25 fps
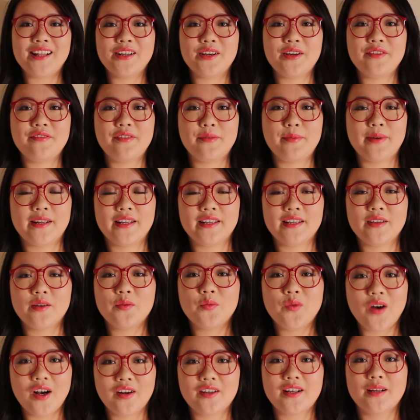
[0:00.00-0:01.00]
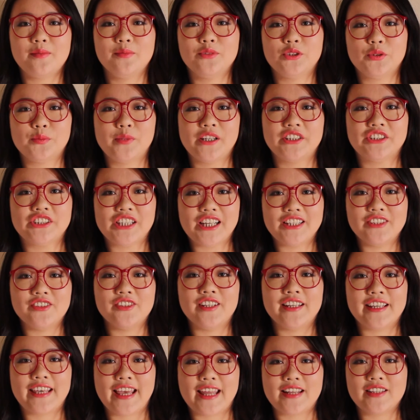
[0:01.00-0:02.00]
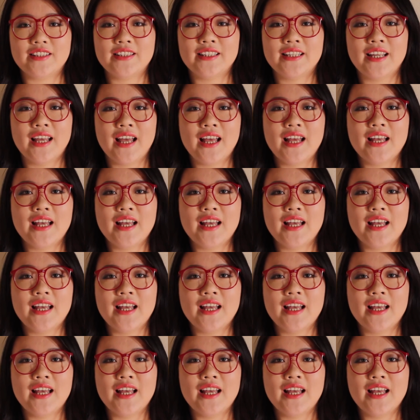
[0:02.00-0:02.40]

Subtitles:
Hello everybody, welcome to my channel again.